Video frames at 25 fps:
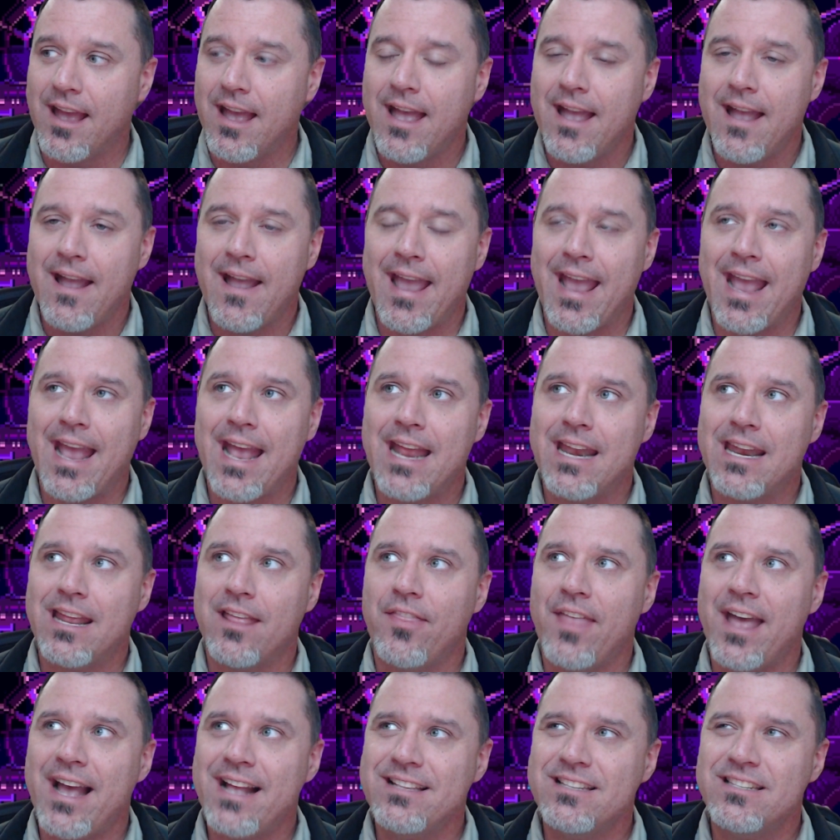And
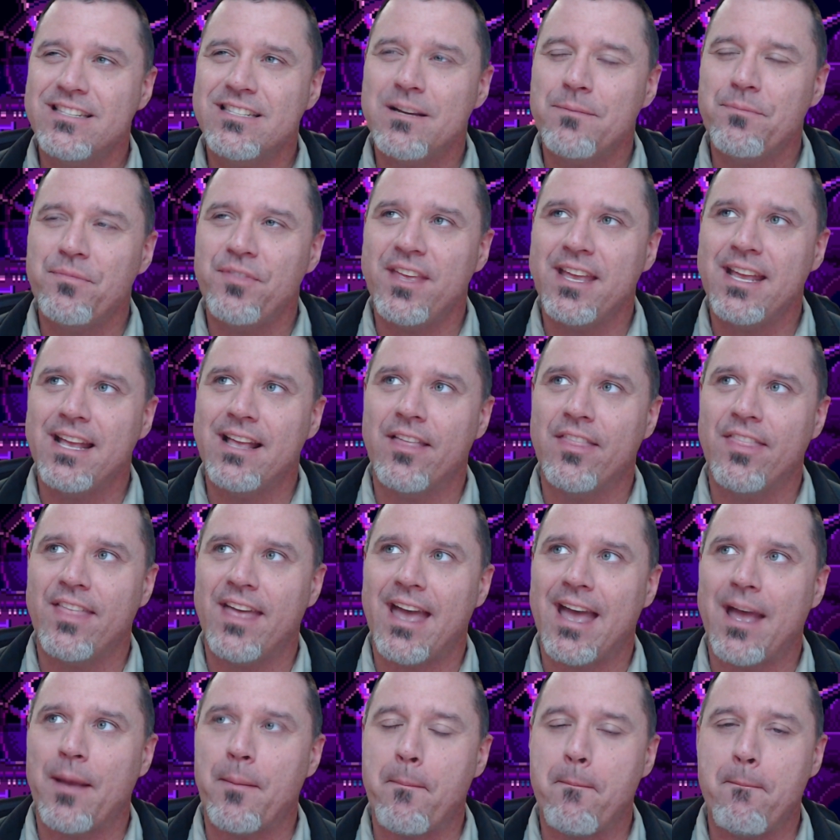that's something
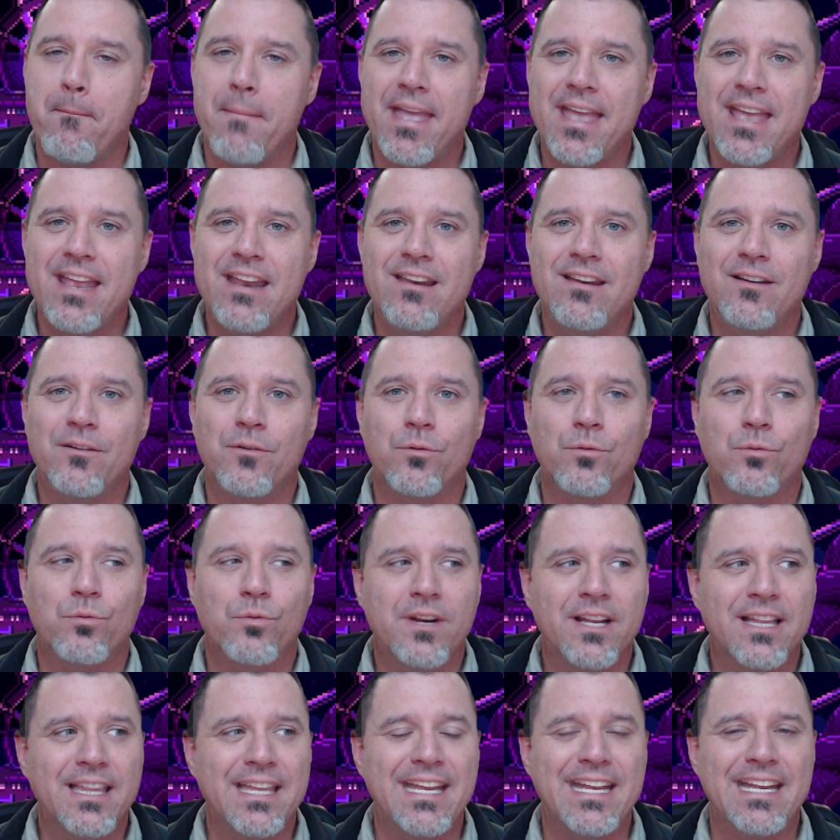that men
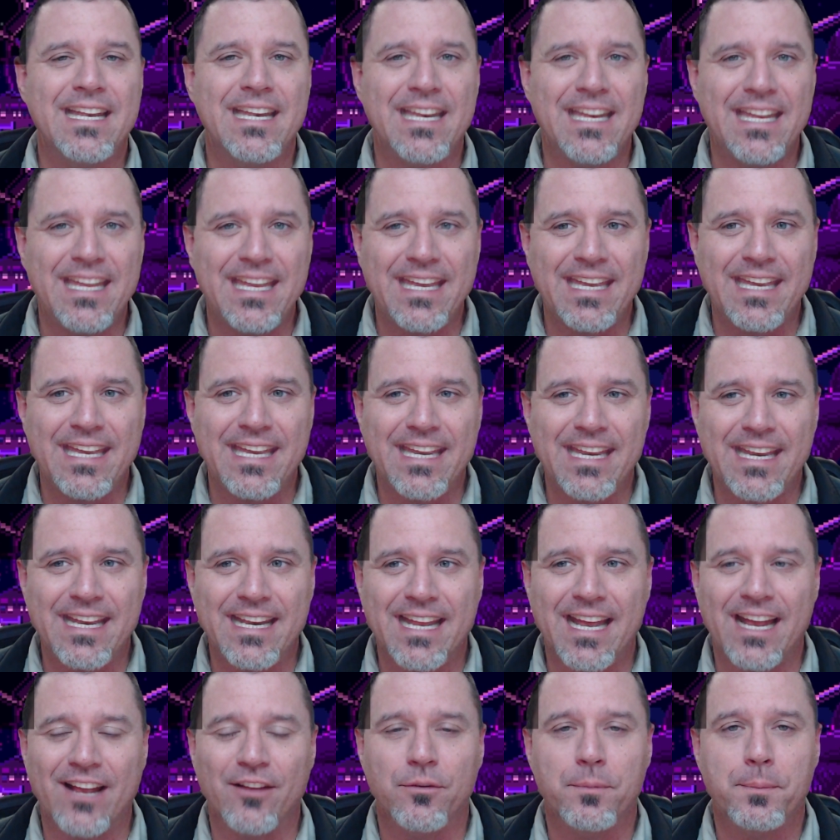really need
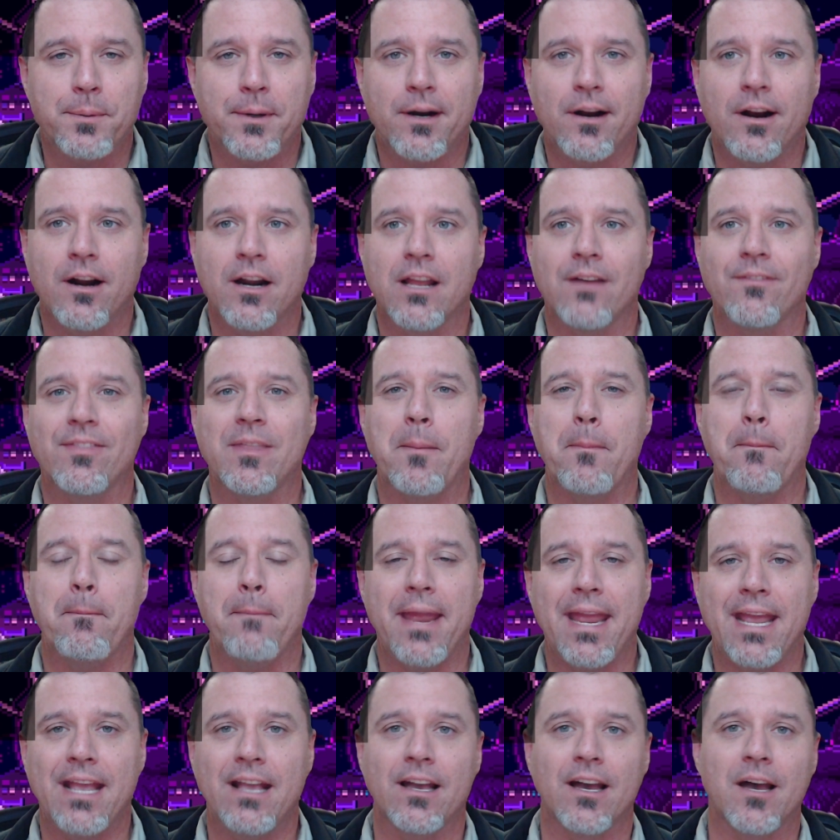as part of the
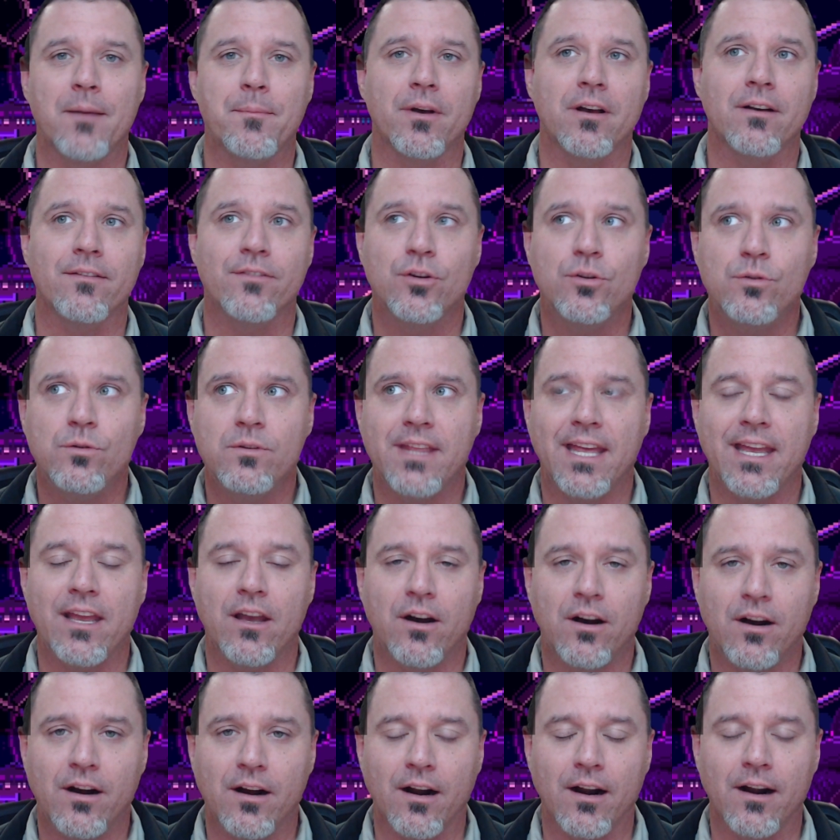makeup of who they
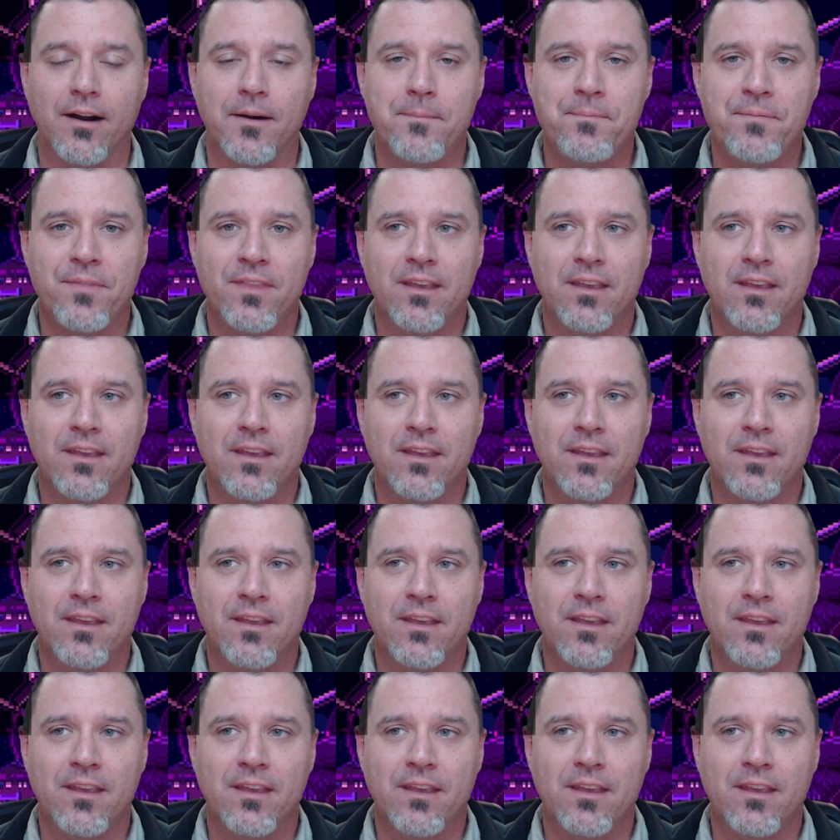are,